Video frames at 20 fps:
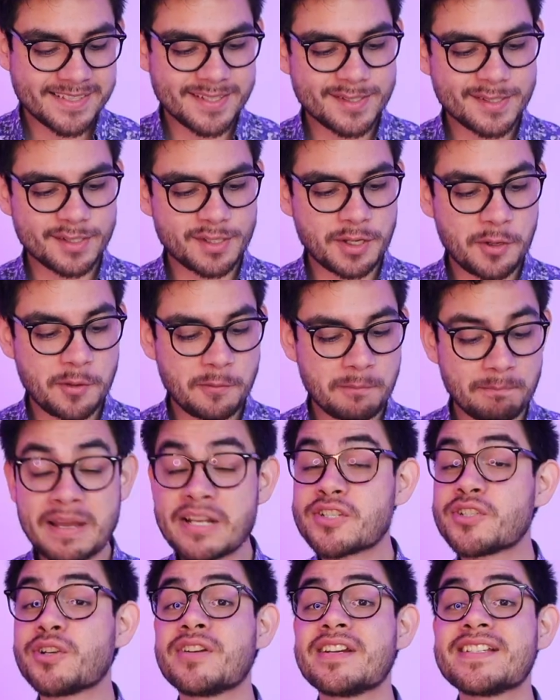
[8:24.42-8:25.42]
us to
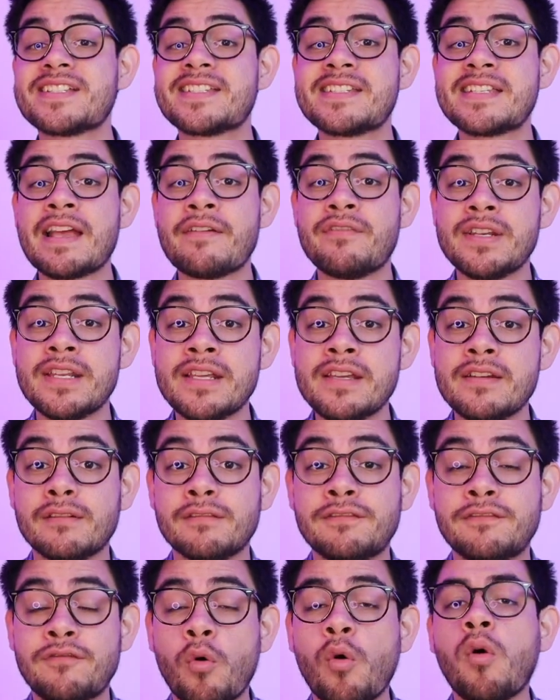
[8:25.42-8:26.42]
measure
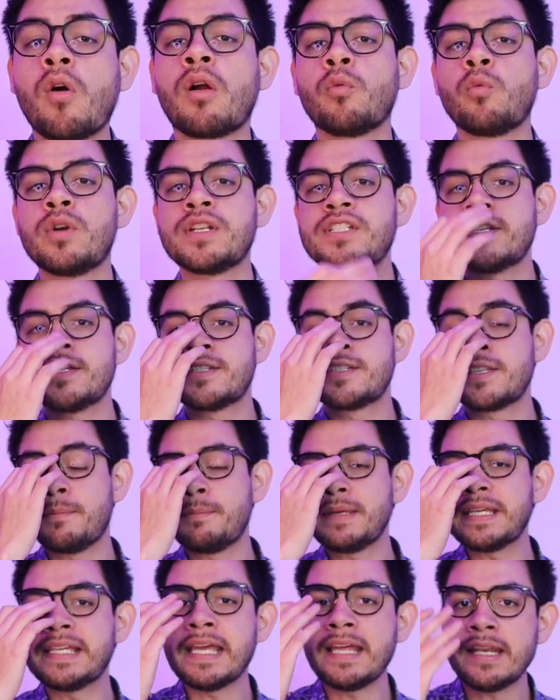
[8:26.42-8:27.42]
74, which is the
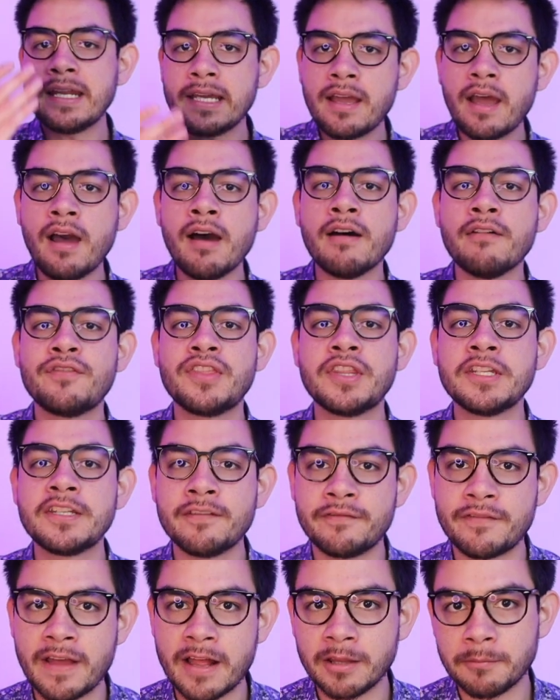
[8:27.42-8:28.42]
beginning of the
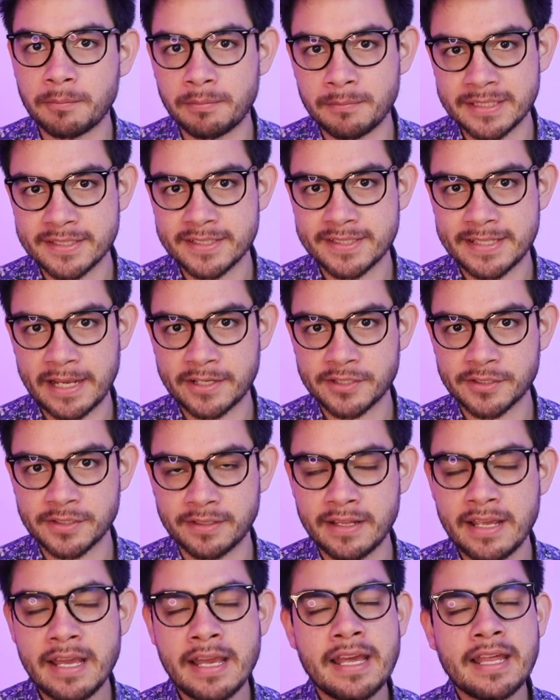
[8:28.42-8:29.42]
development section.
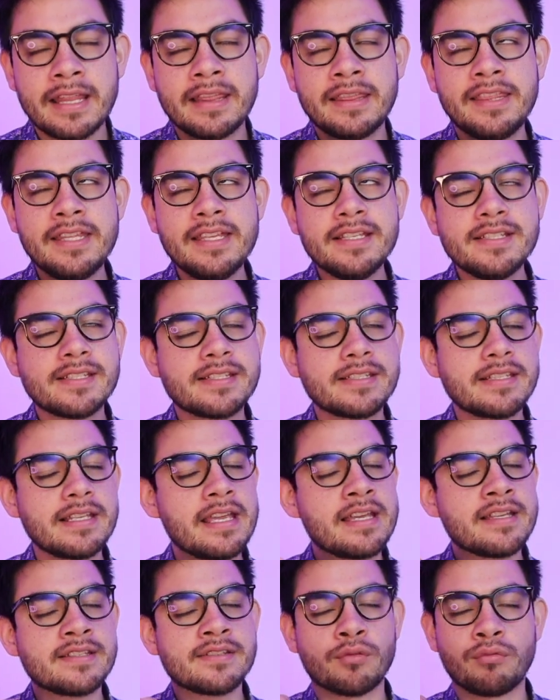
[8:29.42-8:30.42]
This
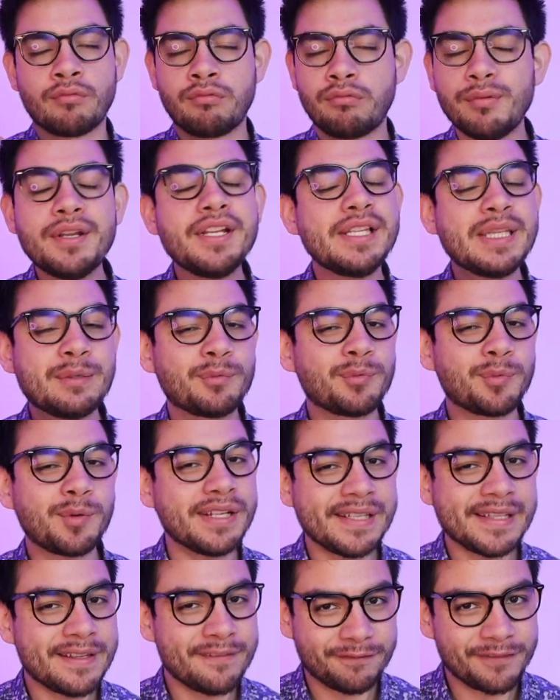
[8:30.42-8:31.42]
is a
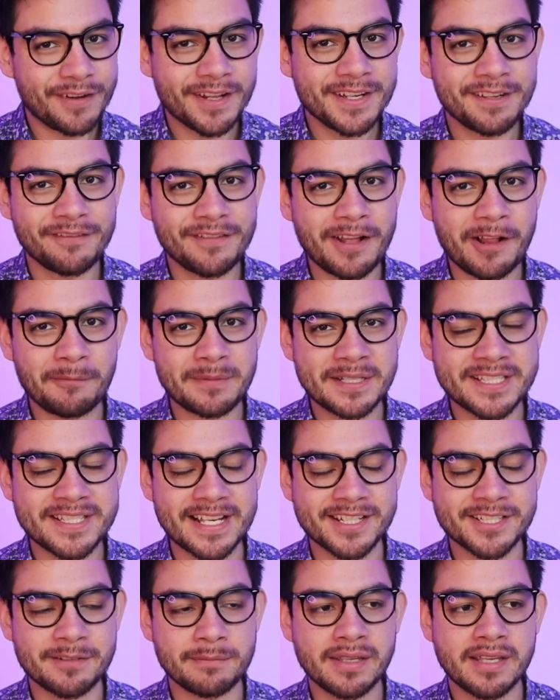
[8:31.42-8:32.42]
really fun development
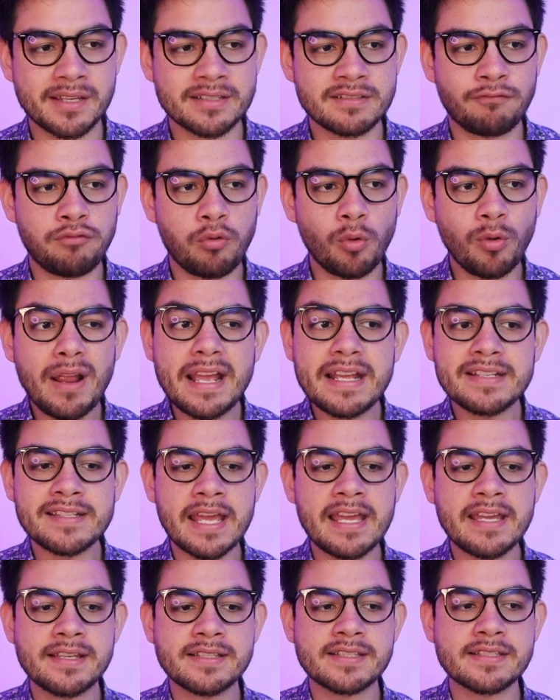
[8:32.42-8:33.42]
section because Fauré
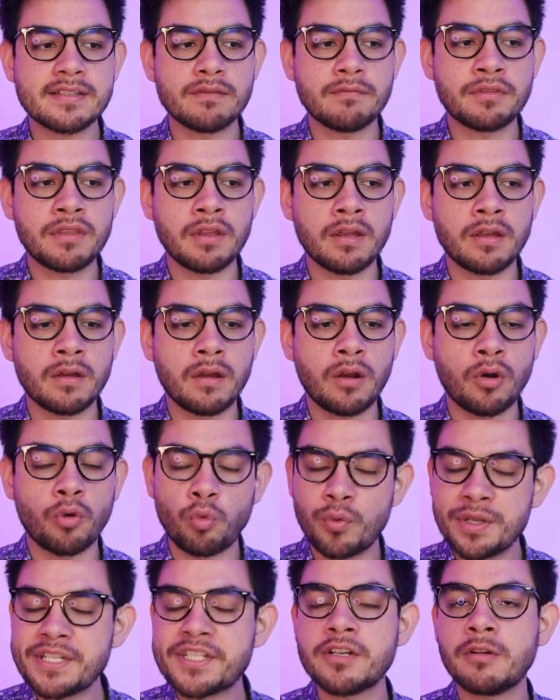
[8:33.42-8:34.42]
takes the
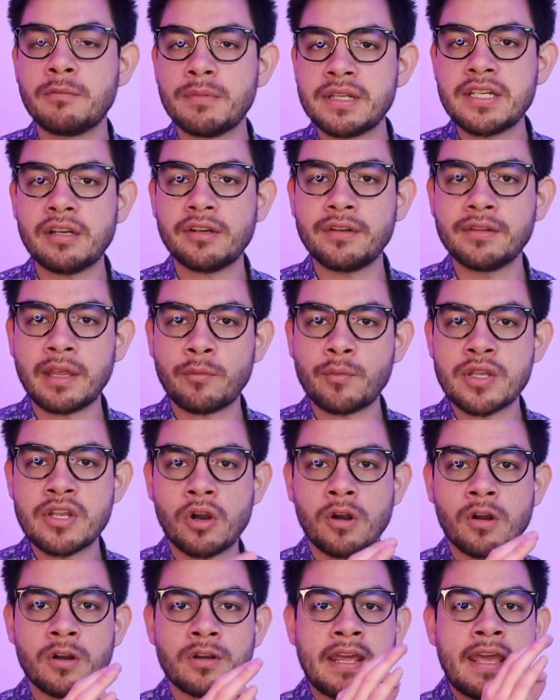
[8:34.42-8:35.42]
original material that we
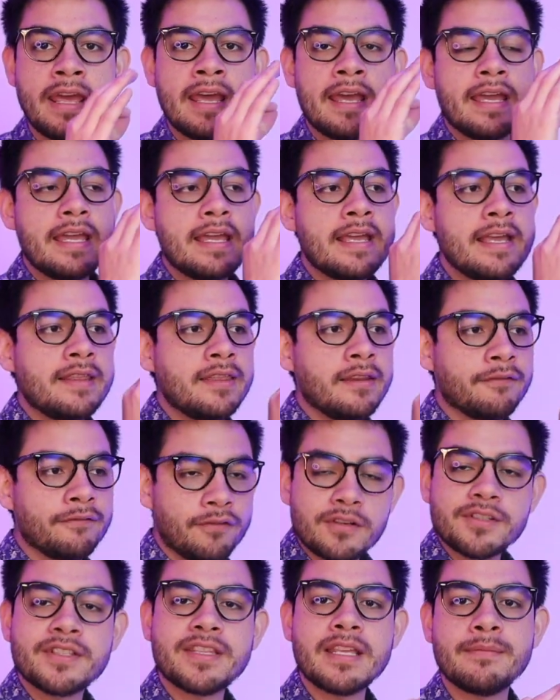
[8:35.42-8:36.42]
heard in the
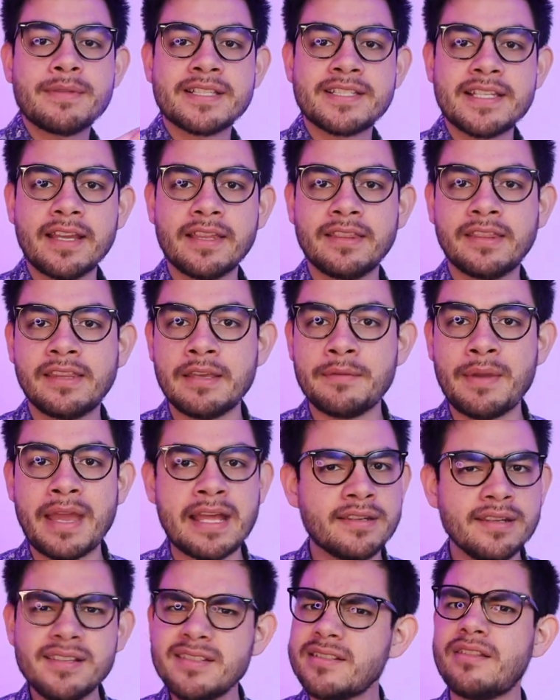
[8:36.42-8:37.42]
first theme and second theme
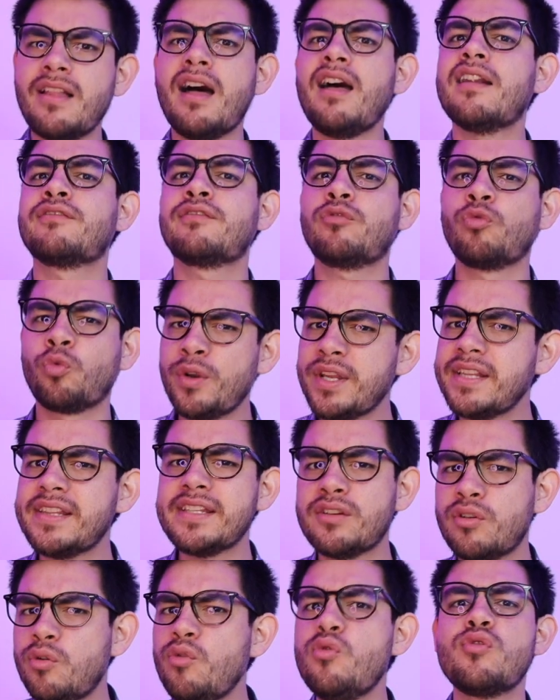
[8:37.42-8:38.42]
and does a lot of really
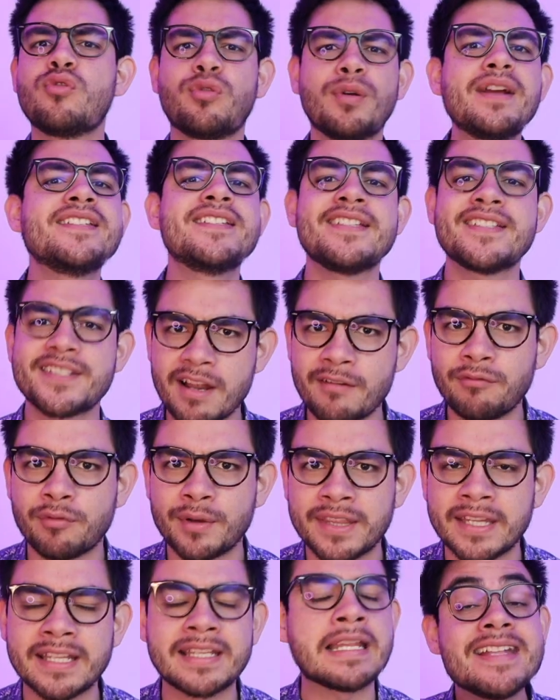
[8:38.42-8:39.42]
cool, crazy stuff
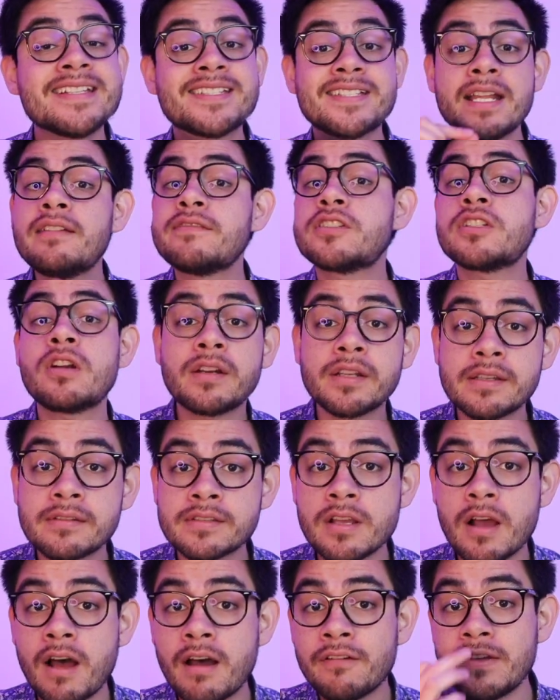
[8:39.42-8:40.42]
with it. Instead of starting
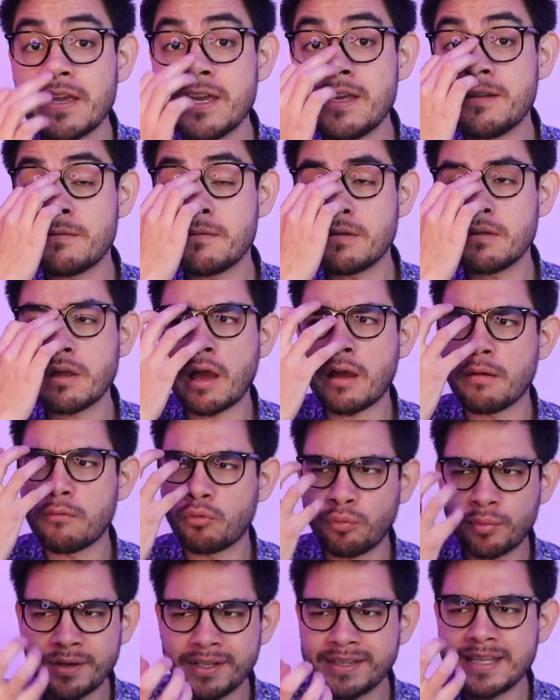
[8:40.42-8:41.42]
us off in a
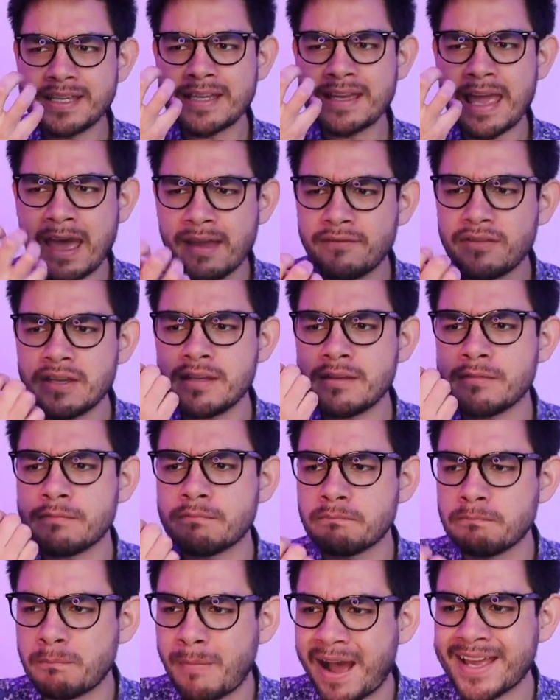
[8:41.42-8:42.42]
really heavy,
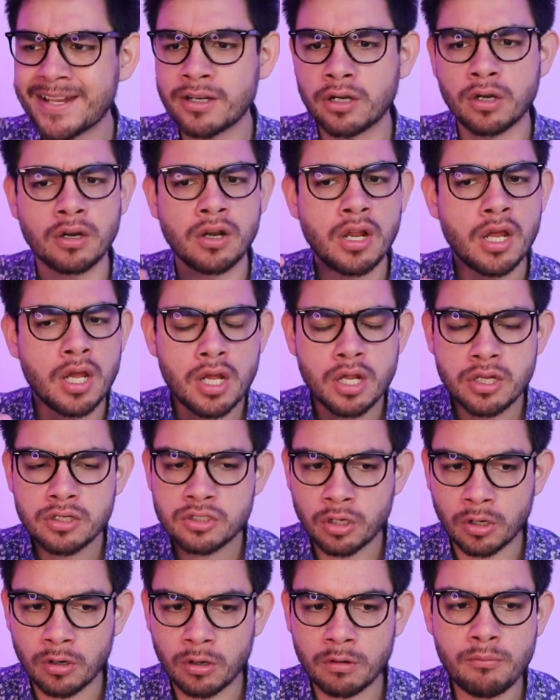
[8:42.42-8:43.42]
minor,
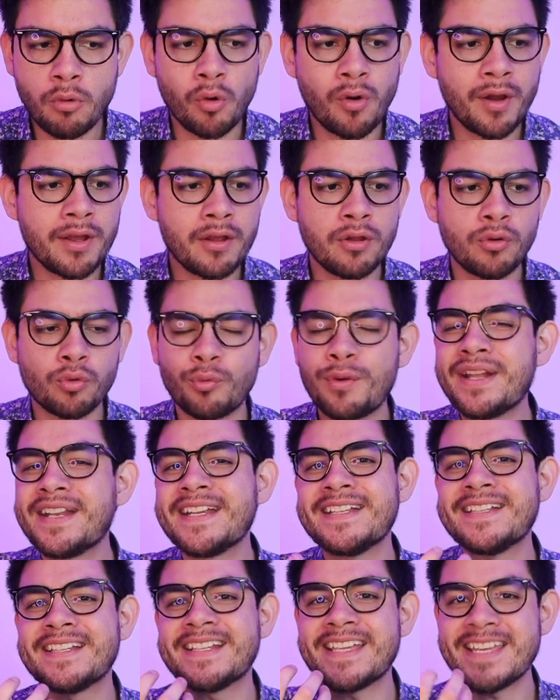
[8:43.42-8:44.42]

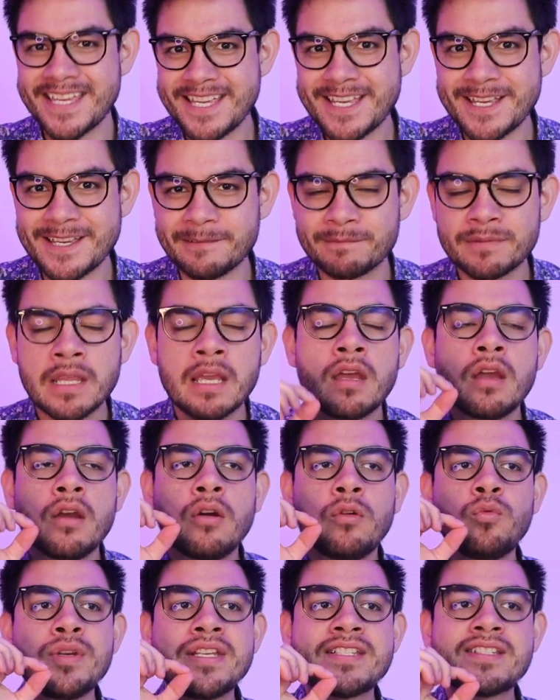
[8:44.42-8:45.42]
turmoil-ridden key,
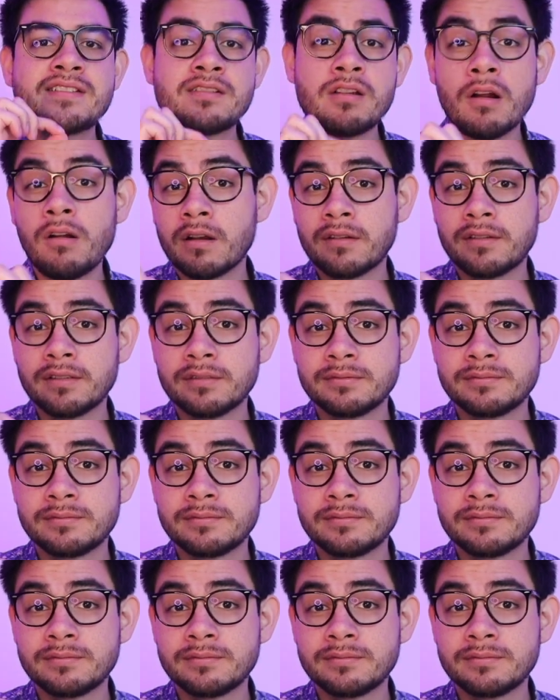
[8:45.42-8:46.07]
we start